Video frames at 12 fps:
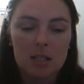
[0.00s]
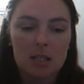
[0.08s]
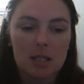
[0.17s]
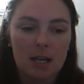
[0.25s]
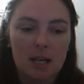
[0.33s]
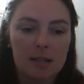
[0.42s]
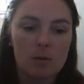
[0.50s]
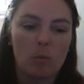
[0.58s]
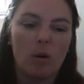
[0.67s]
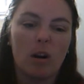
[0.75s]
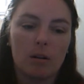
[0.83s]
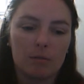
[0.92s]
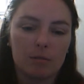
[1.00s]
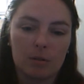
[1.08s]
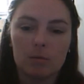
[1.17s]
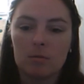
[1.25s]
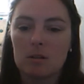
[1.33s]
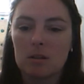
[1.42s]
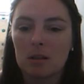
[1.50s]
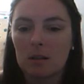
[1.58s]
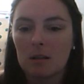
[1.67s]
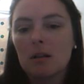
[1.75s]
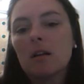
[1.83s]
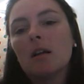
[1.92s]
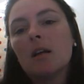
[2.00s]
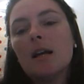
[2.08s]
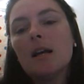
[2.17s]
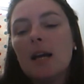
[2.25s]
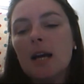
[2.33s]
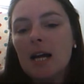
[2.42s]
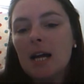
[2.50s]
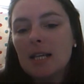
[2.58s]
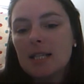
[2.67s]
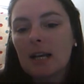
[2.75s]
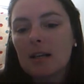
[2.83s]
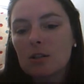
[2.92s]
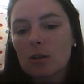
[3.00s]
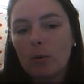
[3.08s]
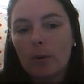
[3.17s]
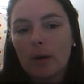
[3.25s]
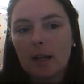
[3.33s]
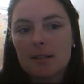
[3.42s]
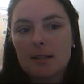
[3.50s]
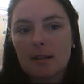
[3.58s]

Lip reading: takes a while for it all to get sorted.